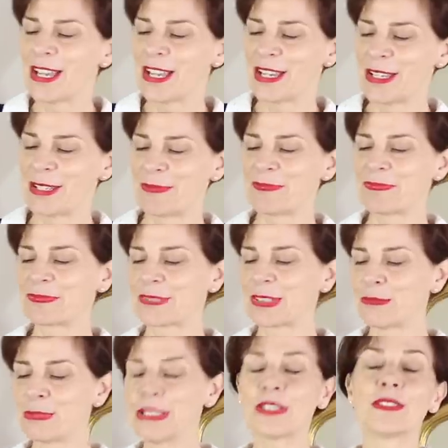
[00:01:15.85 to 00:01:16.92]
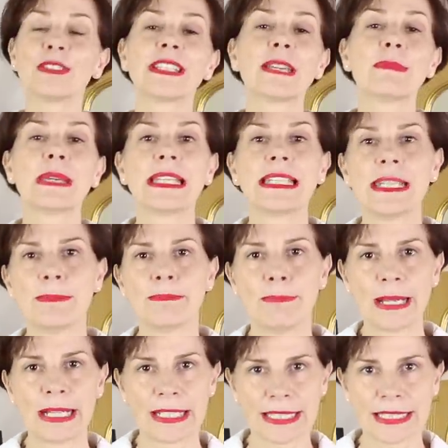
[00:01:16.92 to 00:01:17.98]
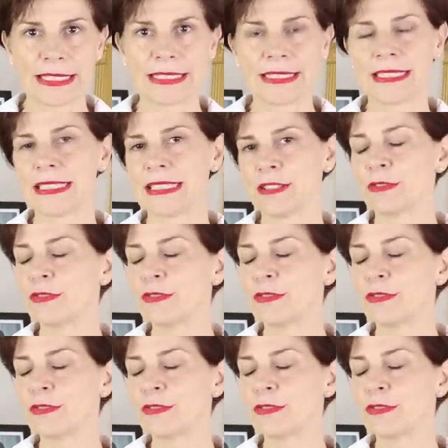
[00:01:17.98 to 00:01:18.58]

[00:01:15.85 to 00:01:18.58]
Um, we call them les ballerines in